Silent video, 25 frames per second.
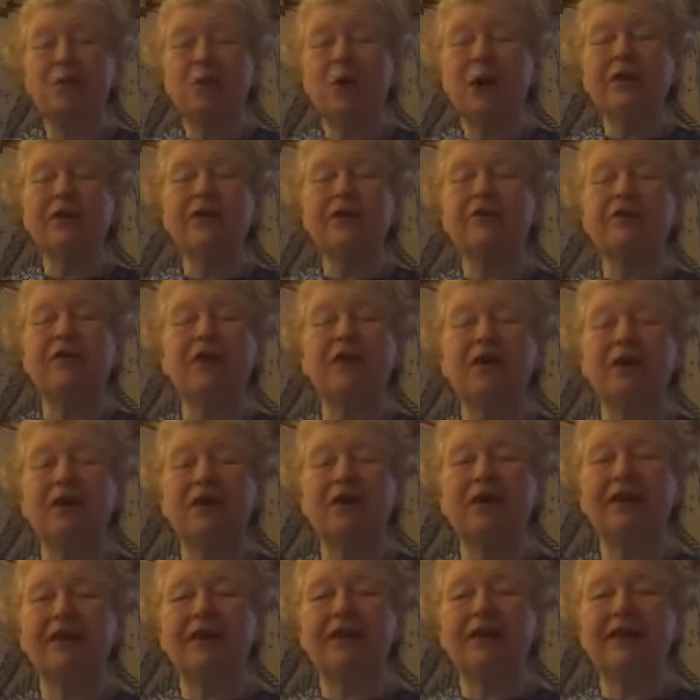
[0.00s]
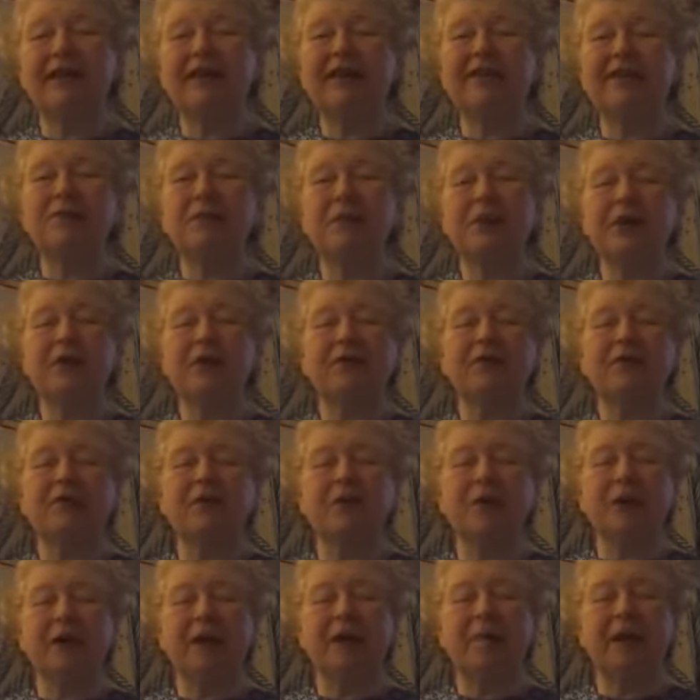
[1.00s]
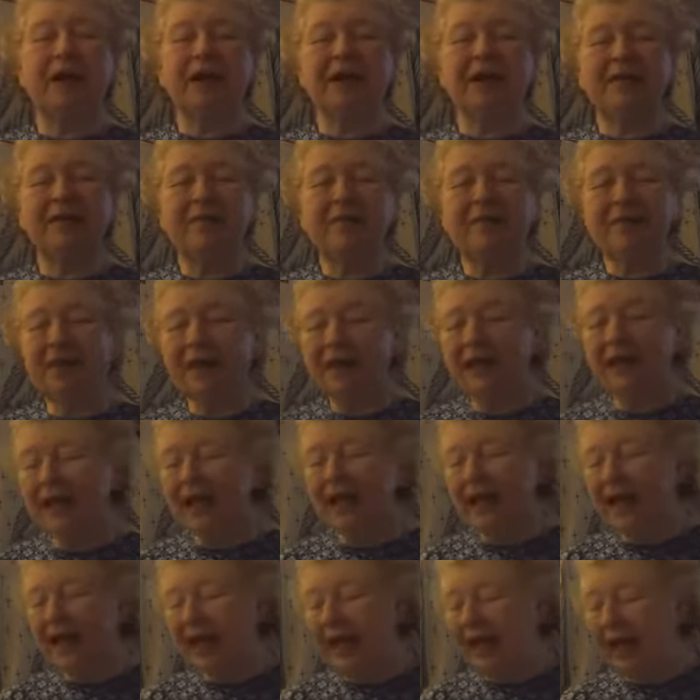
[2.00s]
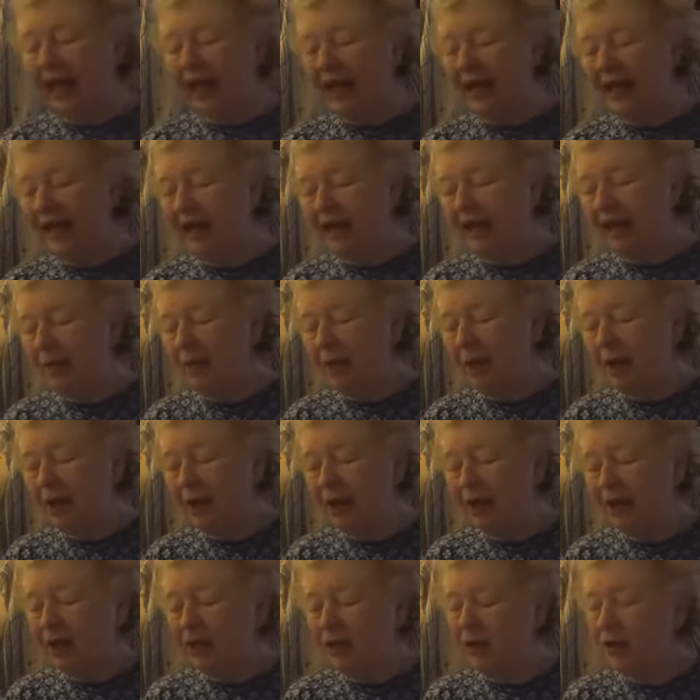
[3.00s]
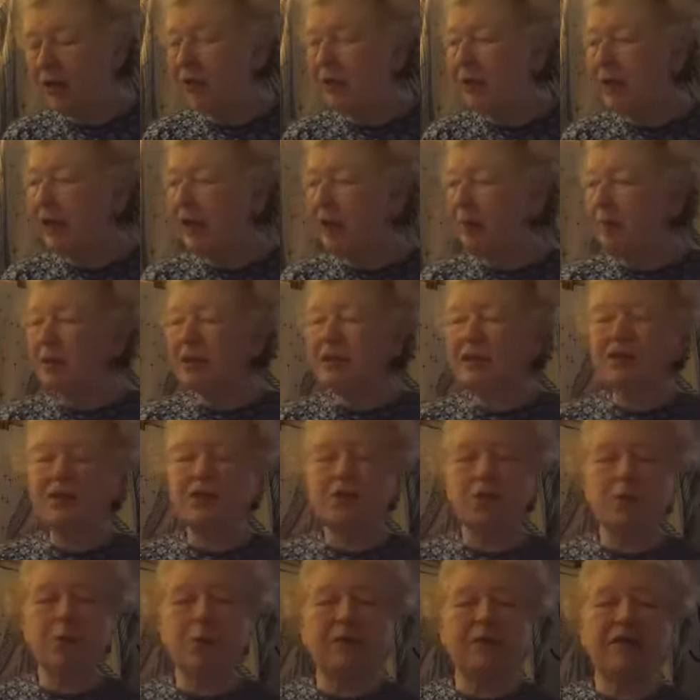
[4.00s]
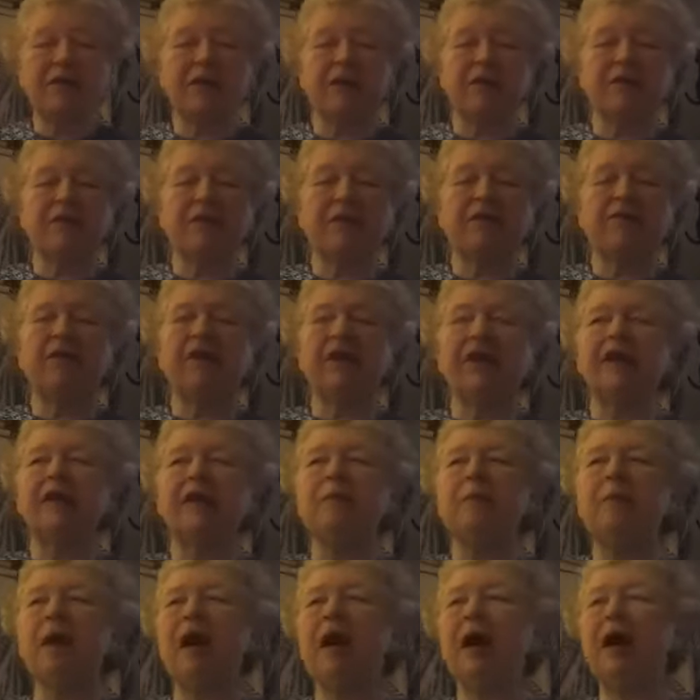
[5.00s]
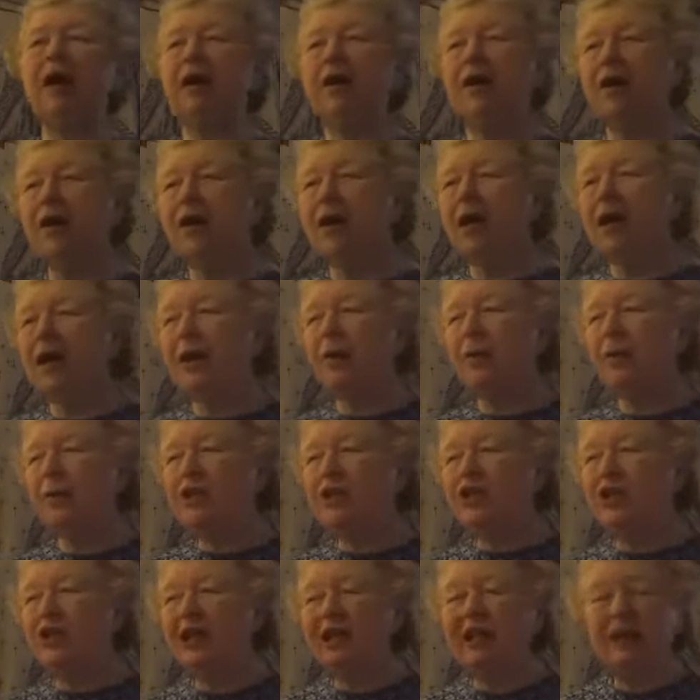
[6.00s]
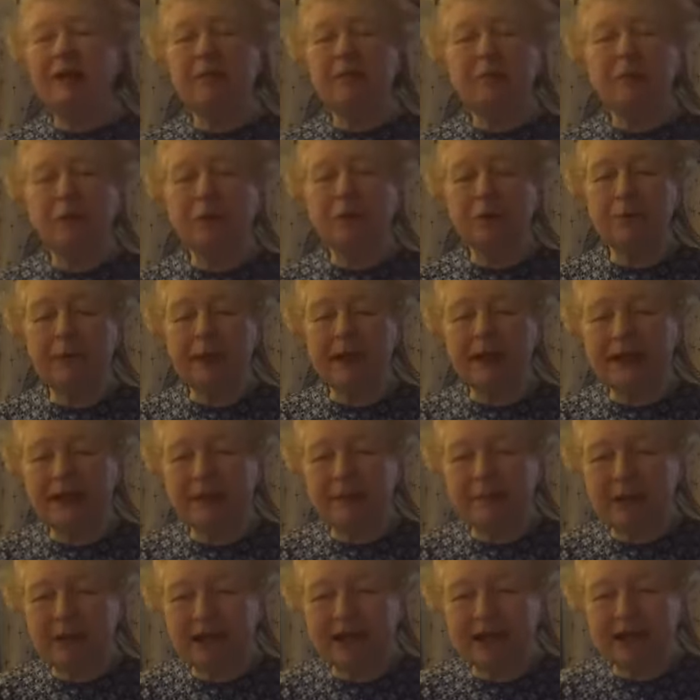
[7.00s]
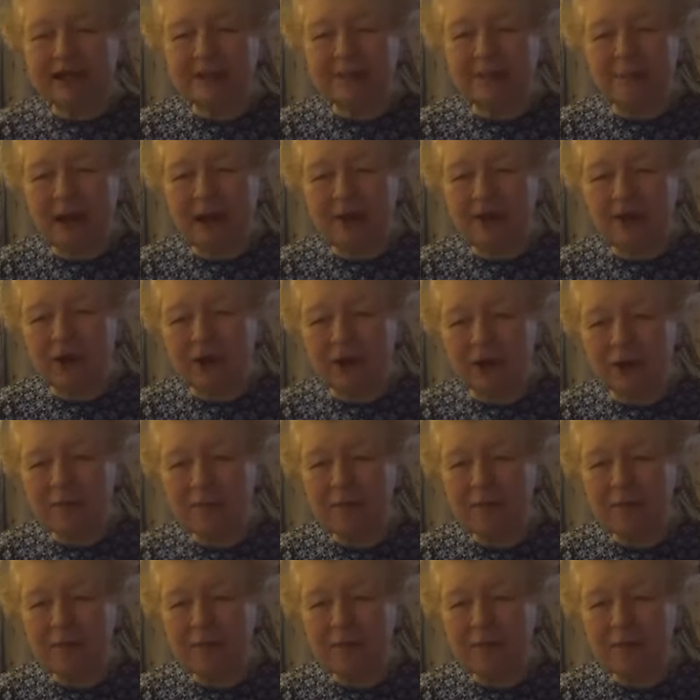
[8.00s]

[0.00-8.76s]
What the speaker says: Wonderful. It's wonderful, Emma. And Emma, your name is a derivative of Ima, which in Hebrew means mother.